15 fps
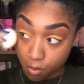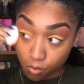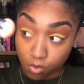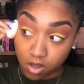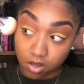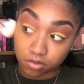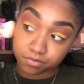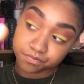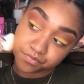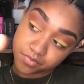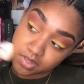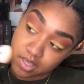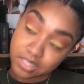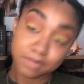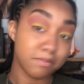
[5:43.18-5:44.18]
Well,
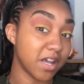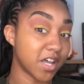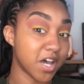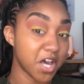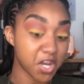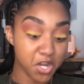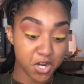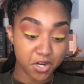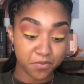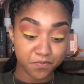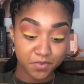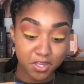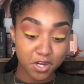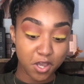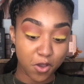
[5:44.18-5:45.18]
it's my color.
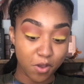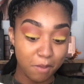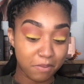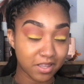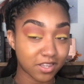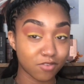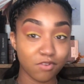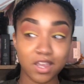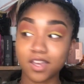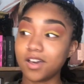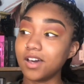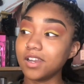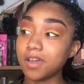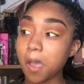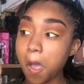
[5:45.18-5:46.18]
You know, I picked the right
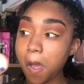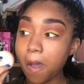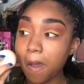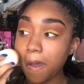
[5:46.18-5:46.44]
color.